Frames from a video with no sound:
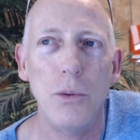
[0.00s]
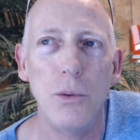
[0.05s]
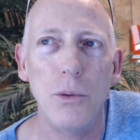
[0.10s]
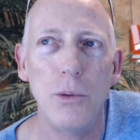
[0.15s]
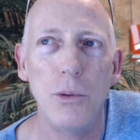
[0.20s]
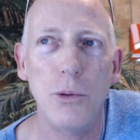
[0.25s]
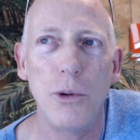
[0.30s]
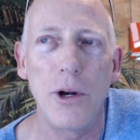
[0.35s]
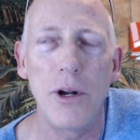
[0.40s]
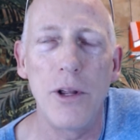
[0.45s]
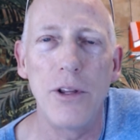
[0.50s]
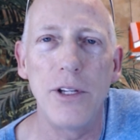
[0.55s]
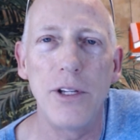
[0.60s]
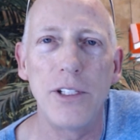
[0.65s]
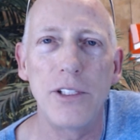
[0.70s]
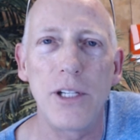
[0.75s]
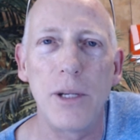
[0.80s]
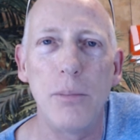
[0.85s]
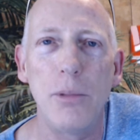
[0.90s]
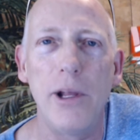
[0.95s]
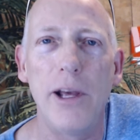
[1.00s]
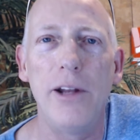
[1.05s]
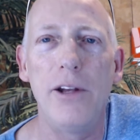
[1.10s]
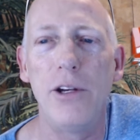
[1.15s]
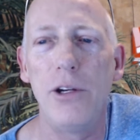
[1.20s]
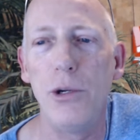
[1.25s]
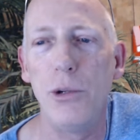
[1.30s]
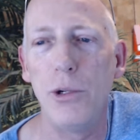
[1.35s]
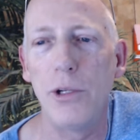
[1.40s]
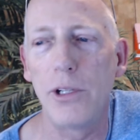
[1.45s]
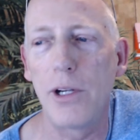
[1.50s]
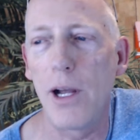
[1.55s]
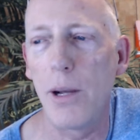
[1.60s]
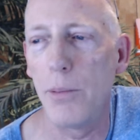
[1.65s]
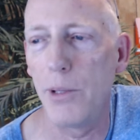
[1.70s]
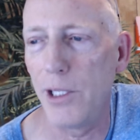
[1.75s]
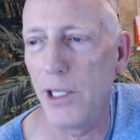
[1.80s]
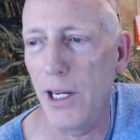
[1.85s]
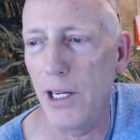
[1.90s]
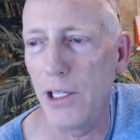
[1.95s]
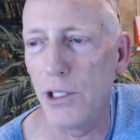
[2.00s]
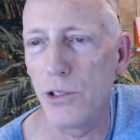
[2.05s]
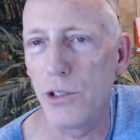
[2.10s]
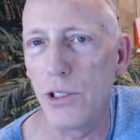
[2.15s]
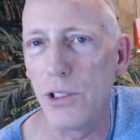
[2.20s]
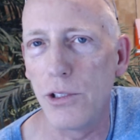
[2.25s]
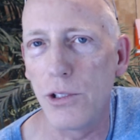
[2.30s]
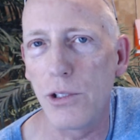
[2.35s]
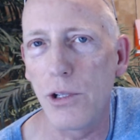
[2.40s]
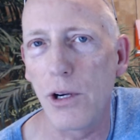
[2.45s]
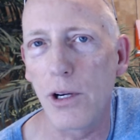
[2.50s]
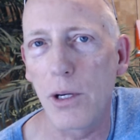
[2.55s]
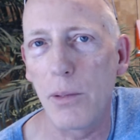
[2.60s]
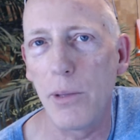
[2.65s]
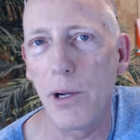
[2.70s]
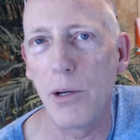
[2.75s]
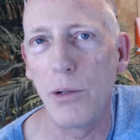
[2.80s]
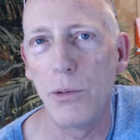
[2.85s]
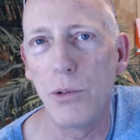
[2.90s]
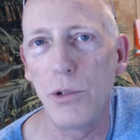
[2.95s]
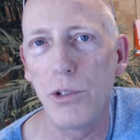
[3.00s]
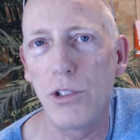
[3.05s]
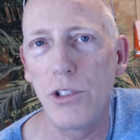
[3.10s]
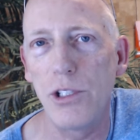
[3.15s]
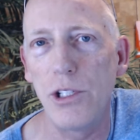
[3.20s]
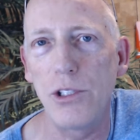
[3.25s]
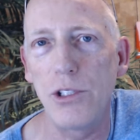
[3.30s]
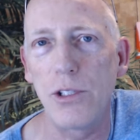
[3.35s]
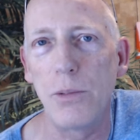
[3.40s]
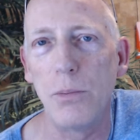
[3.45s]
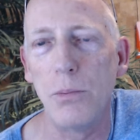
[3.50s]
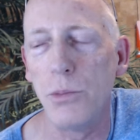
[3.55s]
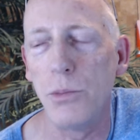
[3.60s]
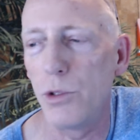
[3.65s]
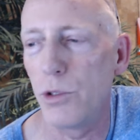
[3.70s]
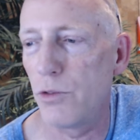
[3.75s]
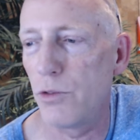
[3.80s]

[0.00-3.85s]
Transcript: One of the things I plan to do in the coming days is talk about systems